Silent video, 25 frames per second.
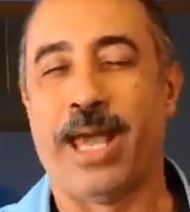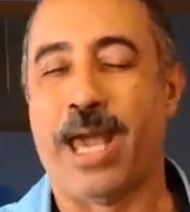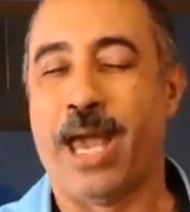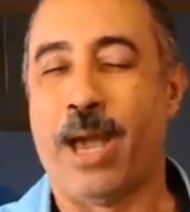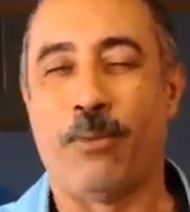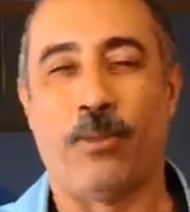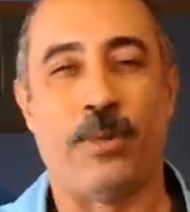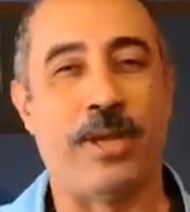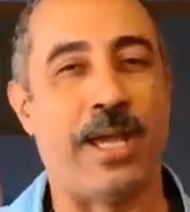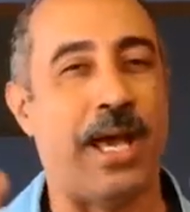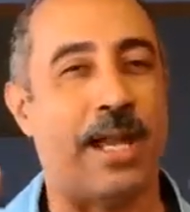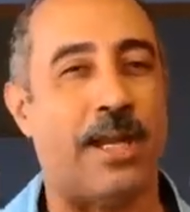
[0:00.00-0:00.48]

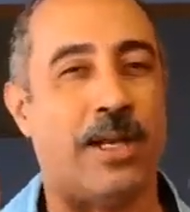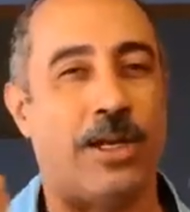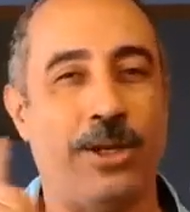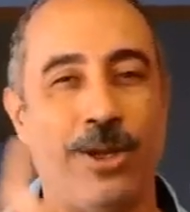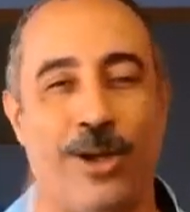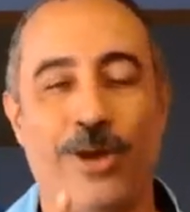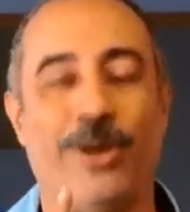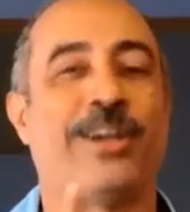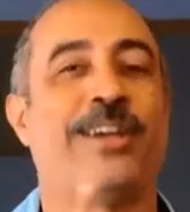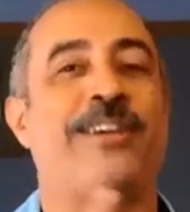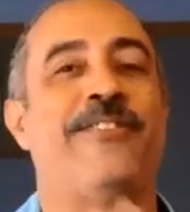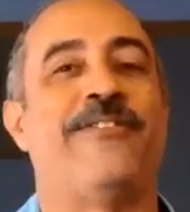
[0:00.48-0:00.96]
And we are
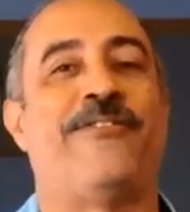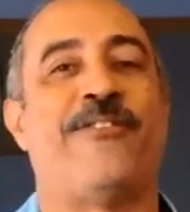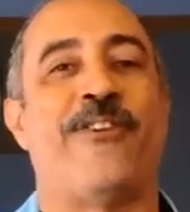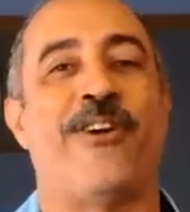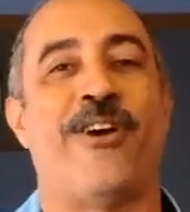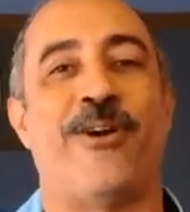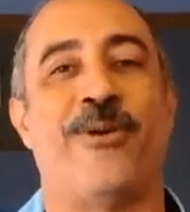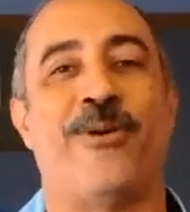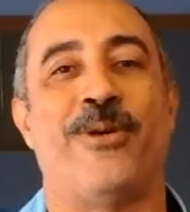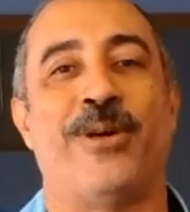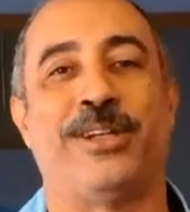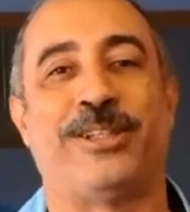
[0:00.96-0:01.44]
looking
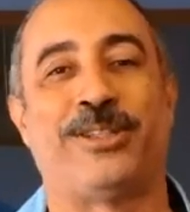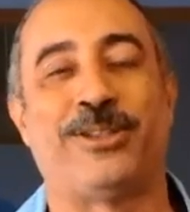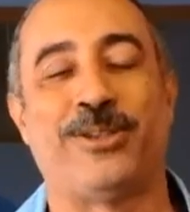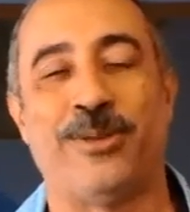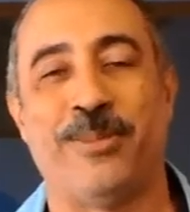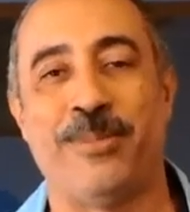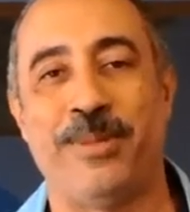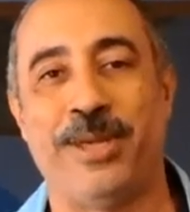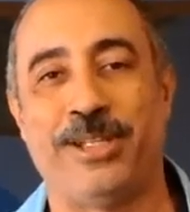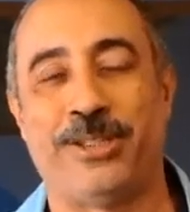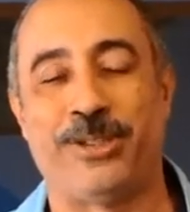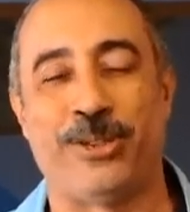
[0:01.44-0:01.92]
forward to
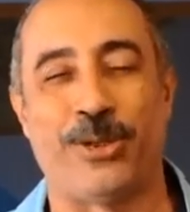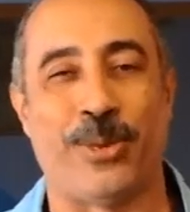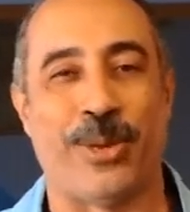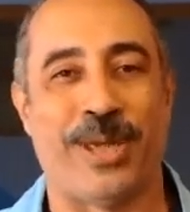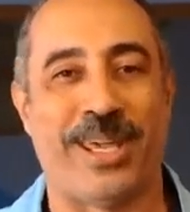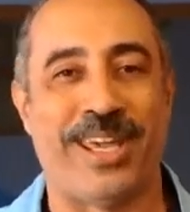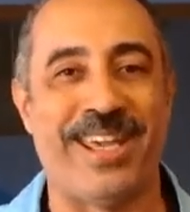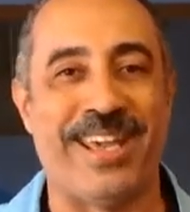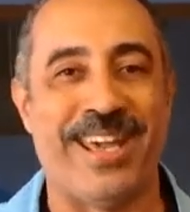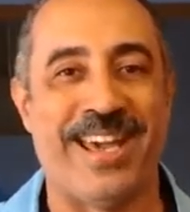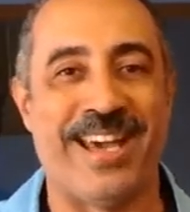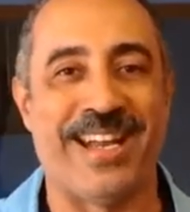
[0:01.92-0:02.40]
meet you
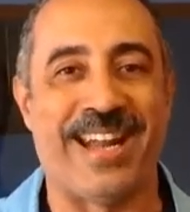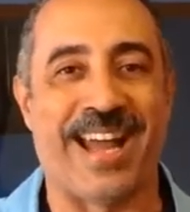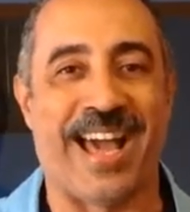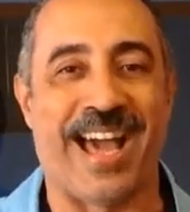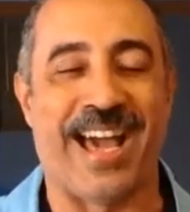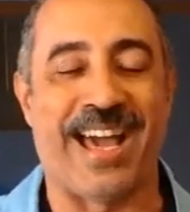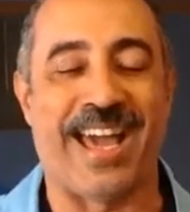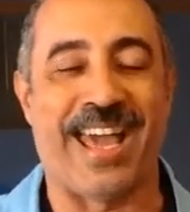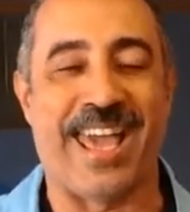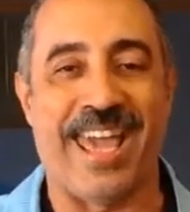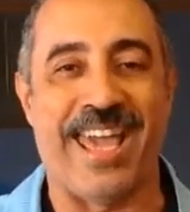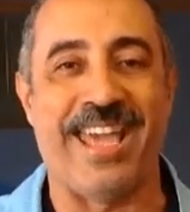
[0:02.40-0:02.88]
here
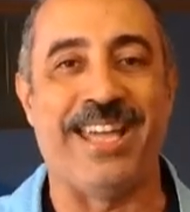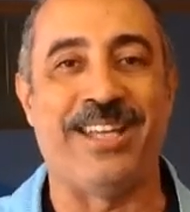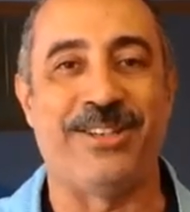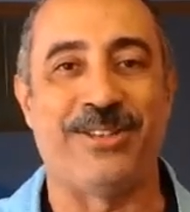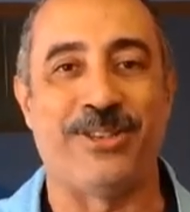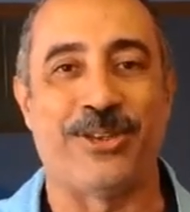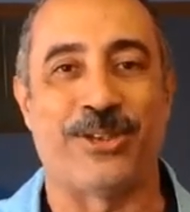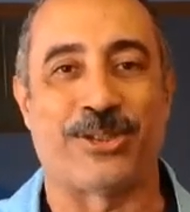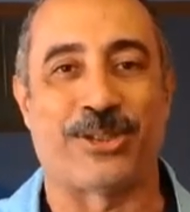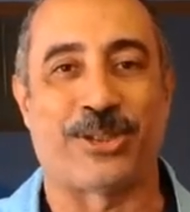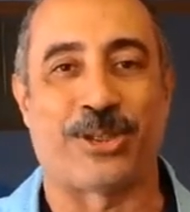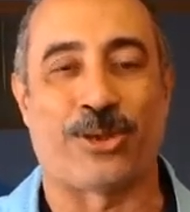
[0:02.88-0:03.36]
at
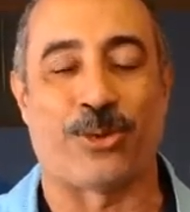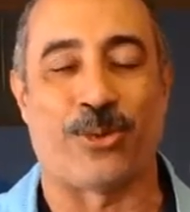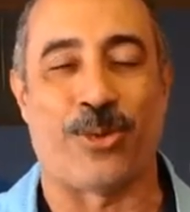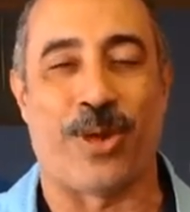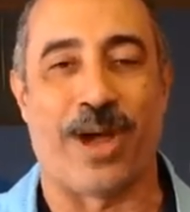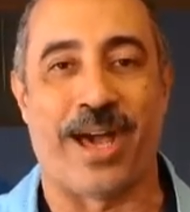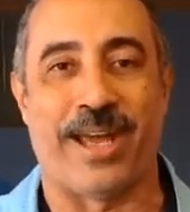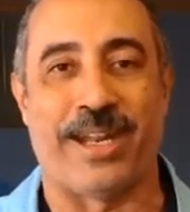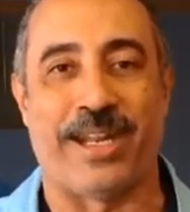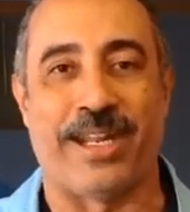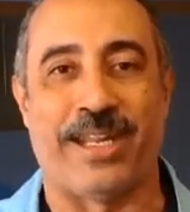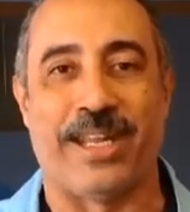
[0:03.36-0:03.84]
Angels
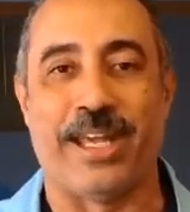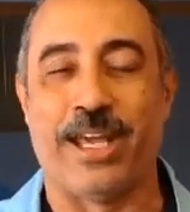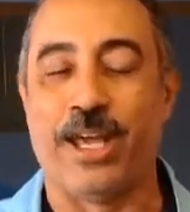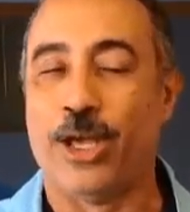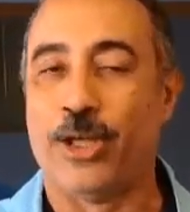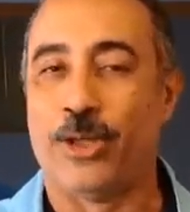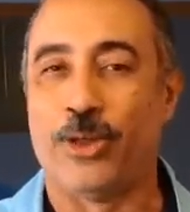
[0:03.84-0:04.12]
Karate.